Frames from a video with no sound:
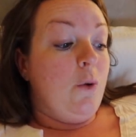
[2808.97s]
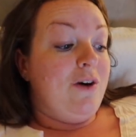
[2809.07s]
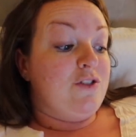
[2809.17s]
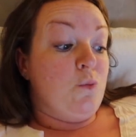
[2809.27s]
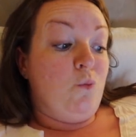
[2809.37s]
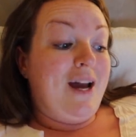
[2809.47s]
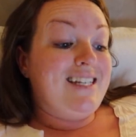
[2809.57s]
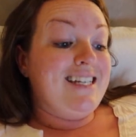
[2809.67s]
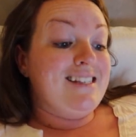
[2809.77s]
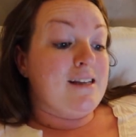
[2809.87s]
We have some
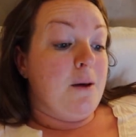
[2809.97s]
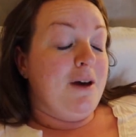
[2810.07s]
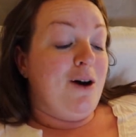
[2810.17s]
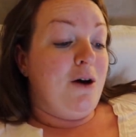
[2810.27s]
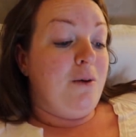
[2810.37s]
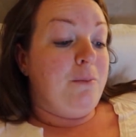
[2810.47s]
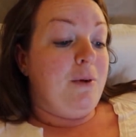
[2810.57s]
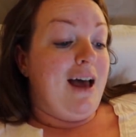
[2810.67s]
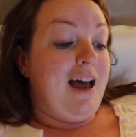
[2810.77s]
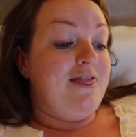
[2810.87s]
weddings coming up.
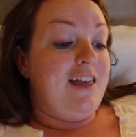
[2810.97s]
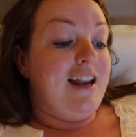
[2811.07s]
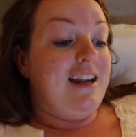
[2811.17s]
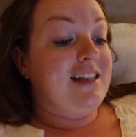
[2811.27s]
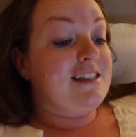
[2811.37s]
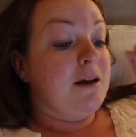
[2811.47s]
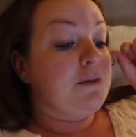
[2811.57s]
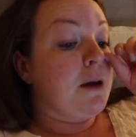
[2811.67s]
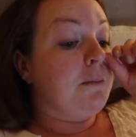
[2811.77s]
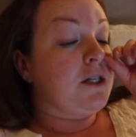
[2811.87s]
And then in
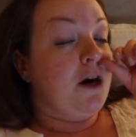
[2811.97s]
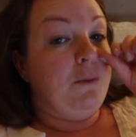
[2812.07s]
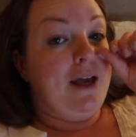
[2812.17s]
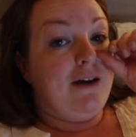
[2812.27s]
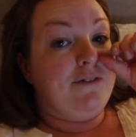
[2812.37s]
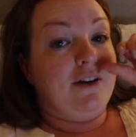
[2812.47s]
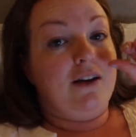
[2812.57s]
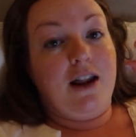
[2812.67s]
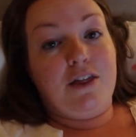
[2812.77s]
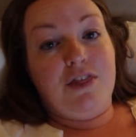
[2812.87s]
September time, we have
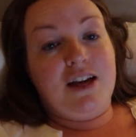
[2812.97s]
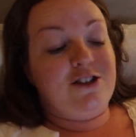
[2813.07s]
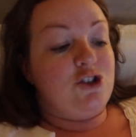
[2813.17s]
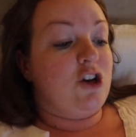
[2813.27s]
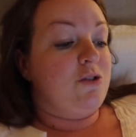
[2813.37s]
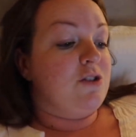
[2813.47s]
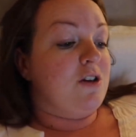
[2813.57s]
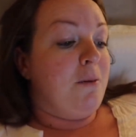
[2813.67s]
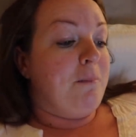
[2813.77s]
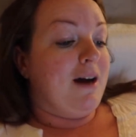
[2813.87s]
like theatre shows
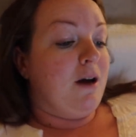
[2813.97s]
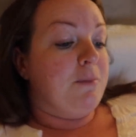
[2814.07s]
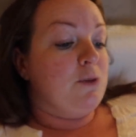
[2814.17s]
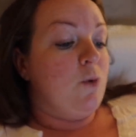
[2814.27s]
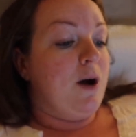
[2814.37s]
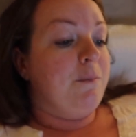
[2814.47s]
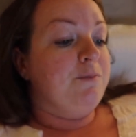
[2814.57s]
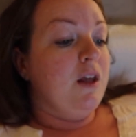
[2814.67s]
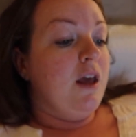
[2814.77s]
starting back up as well.